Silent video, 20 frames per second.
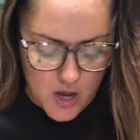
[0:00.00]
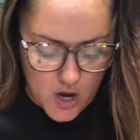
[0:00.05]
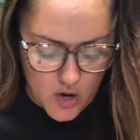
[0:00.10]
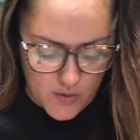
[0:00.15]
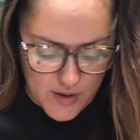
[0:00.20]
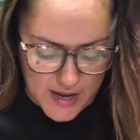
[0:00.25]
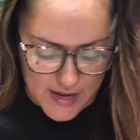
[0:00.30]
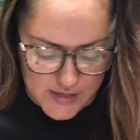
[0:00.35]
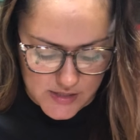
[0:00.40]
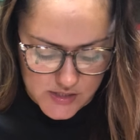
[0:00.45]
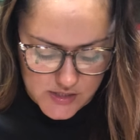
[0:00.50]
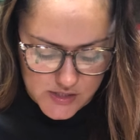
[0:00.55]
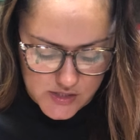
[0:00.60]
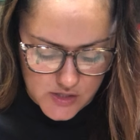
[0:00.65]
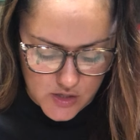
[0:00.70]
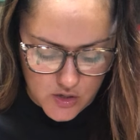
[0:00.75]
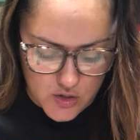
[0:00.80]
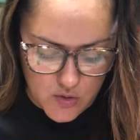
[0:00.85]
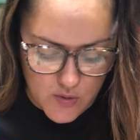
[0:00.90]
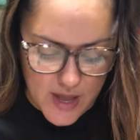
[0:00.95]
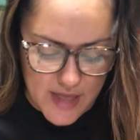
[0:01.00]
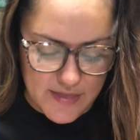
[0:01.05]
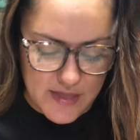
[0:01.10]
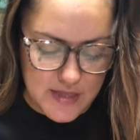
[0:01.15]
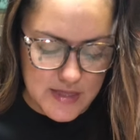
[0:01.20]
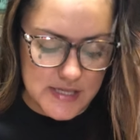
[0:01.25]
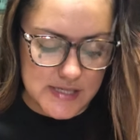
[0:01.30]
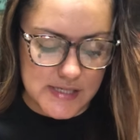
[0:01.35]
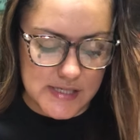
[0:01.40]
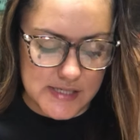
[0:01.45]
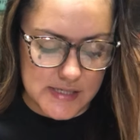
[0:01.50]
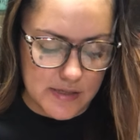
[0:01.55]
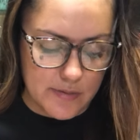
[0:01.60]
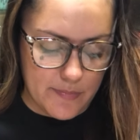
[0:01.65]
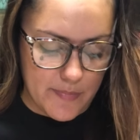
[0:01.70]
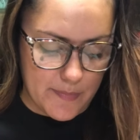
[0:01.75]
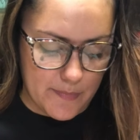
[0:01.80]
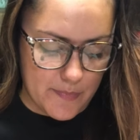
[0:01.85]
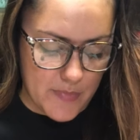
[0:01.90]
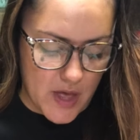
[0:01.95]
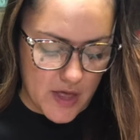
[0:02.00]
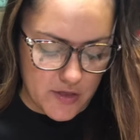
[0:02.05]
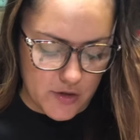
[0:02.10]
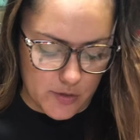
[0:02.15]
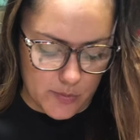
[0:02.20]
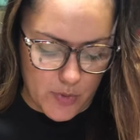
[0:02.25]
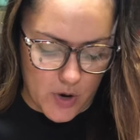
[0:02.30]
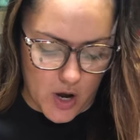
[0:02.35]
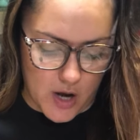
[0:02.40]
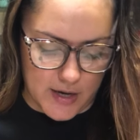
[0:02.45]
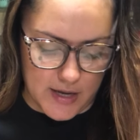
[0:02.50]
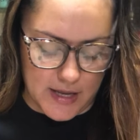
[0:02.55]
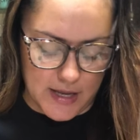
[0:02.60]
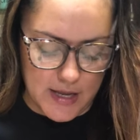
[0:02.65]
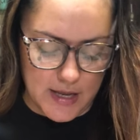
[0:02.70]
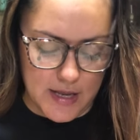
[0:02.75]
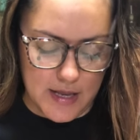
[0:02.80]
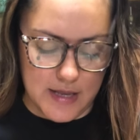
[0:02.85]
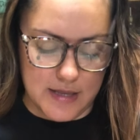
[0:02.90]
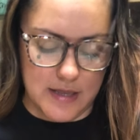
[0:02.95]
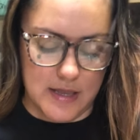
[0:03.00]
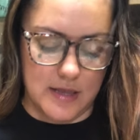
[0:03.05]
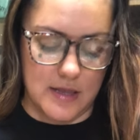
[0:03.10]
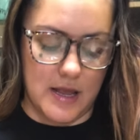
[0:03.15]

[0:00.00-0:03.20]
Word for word: Okay, so and then this is the other pocket and